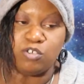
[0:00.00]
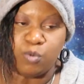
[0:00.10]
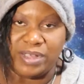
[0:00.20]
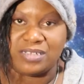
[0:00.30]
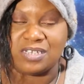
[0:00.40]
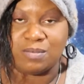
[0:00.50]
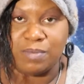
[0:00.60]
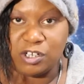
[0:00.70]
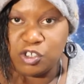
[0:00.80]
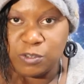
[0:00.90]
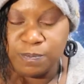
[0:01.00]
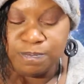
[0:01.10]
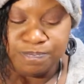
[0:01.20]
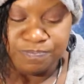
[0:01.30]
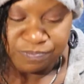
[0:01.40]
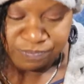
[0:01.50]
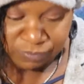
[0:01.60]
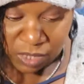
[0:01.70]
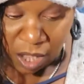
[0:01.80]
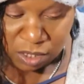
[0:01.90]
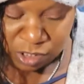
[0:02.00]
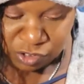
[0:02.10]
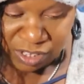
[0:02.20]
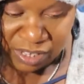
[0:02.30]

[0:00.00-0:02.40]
twice as much knowledge,